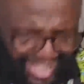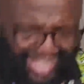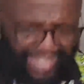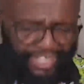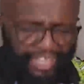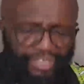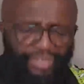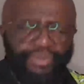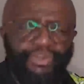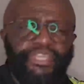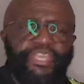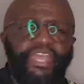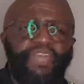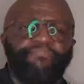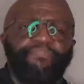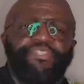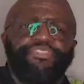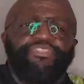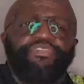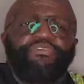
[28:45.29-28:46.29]

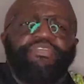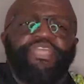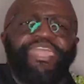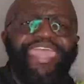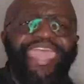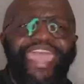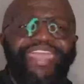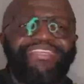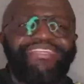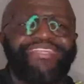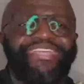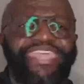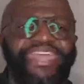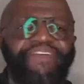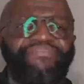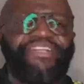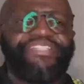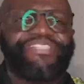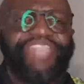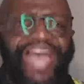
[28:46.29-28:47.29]
Hallelujah. But you can't
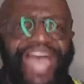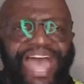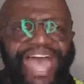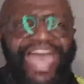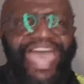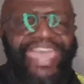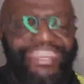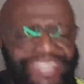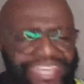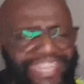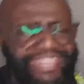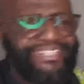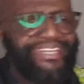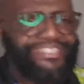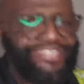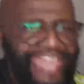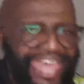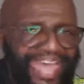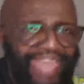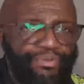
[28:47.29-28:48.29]
give a tithe.
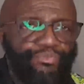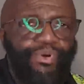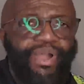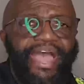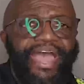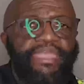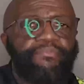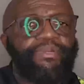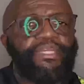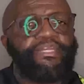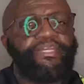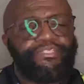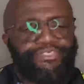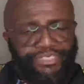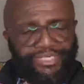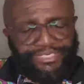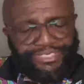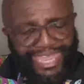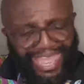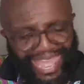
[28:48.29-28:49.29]
The tithe. Why? Because
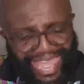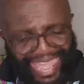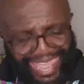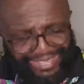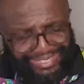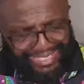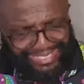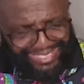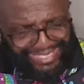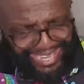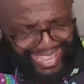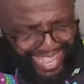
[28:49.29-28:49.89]
the tithe does